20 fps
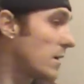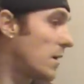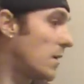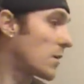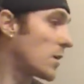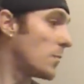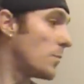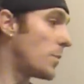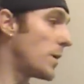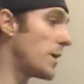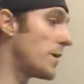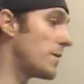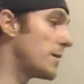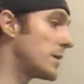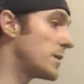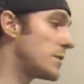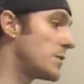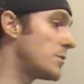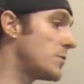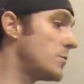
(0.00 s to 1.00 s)
I'll compare
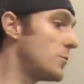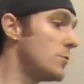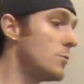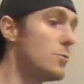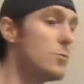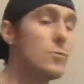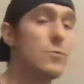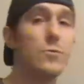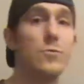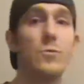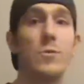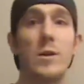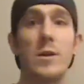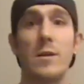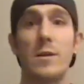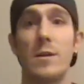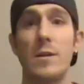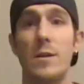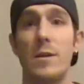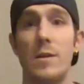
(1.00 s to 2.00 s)
it to,
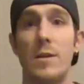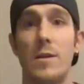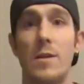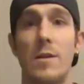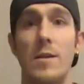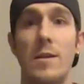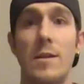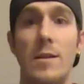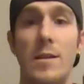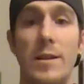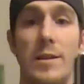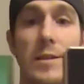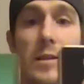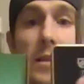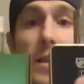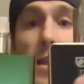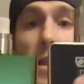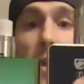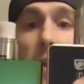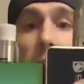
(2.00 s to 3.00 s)
let's
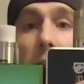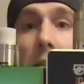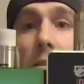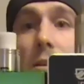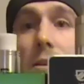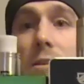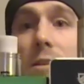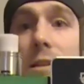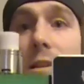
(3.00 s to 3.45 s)
say, there's a